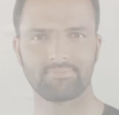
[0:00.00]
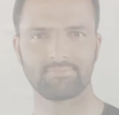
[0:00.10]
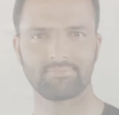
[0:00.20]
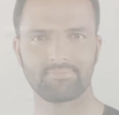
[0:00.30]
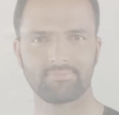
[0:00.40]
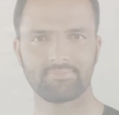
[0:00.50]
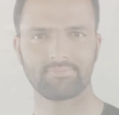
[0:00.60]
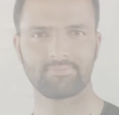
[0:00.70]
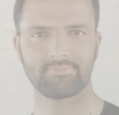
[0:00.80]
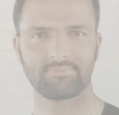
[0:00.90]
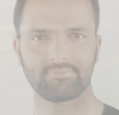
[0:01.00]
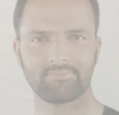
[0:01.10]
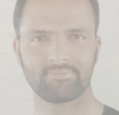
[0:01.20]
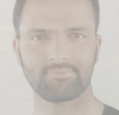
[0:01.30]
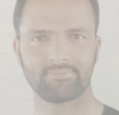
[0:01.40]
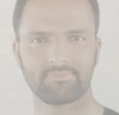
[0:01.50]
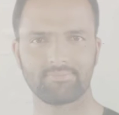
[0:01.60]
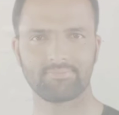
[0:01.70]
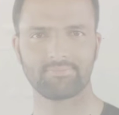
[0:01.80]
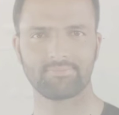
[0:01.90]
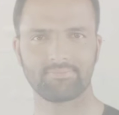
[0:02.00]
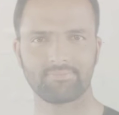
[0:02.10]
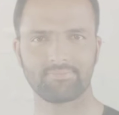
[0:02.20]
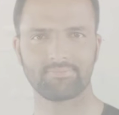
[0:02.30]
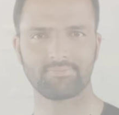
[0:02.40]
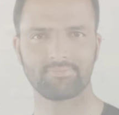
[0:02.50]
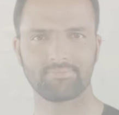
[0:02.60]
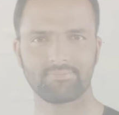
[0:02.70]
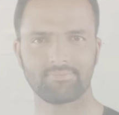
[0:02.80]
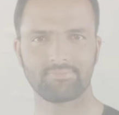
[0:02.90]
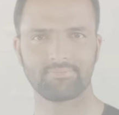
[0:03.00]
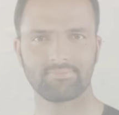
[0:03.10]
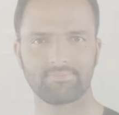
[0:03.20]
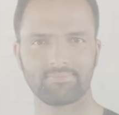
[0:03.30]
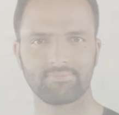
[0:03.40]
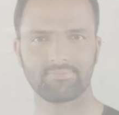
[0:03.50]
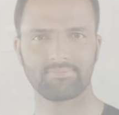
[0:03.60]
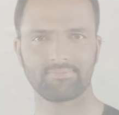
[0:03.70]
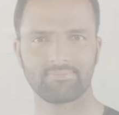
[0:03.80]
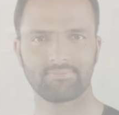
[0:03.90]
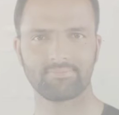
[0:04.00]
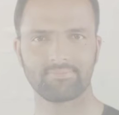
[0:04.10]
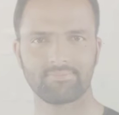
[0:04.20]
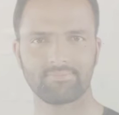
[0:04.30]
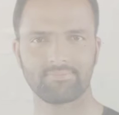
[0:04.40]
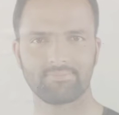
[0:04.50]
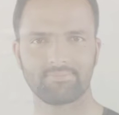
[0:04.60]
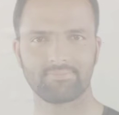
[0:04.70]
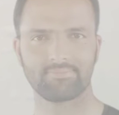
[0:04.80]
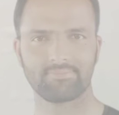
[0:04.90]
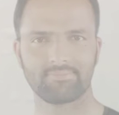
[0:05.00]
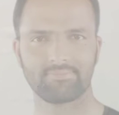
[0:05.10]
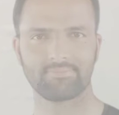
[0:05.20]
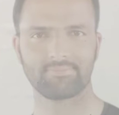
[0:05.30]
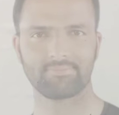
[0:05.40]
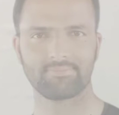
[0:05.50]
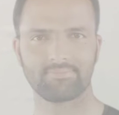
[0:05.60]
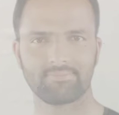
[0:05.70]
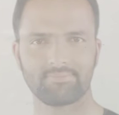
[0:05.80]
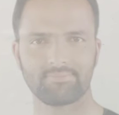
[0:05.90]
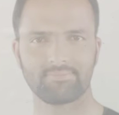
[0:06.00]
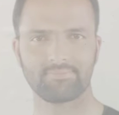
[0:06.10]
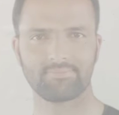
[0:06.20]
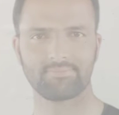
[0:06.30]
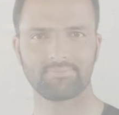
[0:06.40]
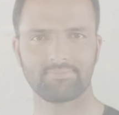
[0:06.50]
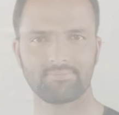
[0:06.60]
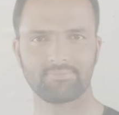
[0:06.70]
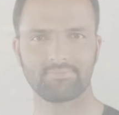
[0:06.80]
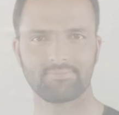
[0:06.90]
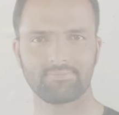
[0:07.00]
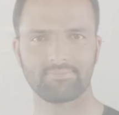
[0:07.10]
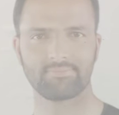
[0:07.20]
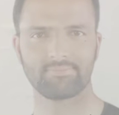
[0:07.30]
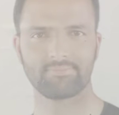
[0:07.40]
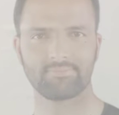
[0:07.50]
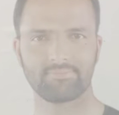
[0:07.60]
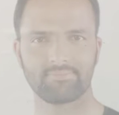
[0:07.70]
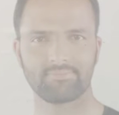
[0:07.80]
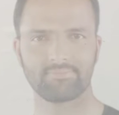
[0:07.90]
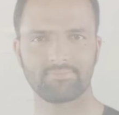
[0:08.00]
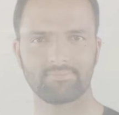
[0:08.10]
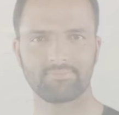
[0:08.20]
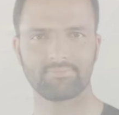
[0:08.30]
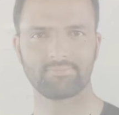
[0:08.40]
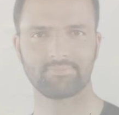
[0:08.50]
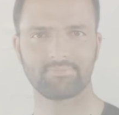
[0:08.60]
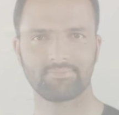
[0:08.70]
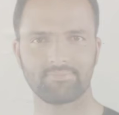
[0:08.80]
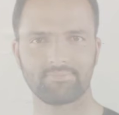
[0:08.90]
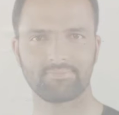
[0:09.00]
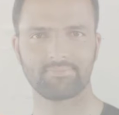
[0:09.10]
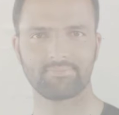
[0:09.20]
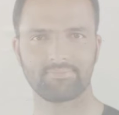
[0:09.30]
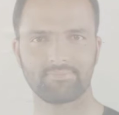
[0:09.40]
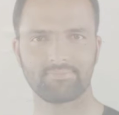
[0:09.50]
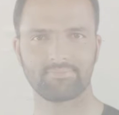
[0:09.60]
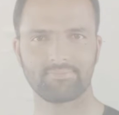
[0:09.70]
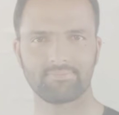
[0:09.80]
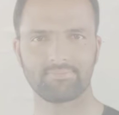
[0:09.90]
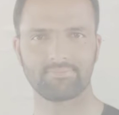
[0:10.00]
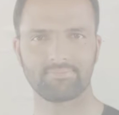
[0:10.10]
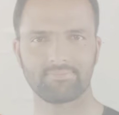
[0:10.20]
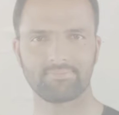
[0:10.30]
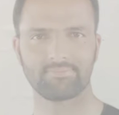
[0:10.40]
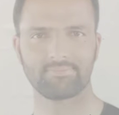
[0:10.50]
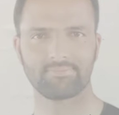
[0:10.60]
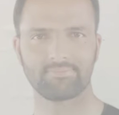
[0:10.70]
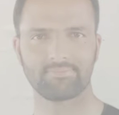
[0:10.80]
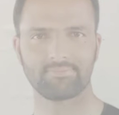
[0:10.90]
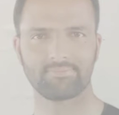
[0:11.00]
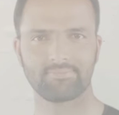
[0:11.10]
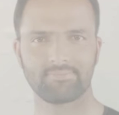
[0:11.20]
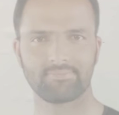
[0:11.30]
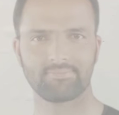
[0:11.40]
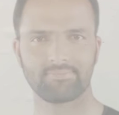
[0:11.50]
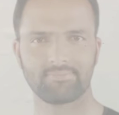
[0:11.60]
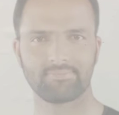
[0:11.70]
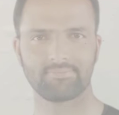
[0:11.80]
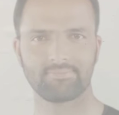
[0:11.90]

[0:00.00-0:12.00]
What is this 2t? Nothing, upon m plus a, simple differentiation. Okay, so since these are the constants here, we don't need to differentiate here.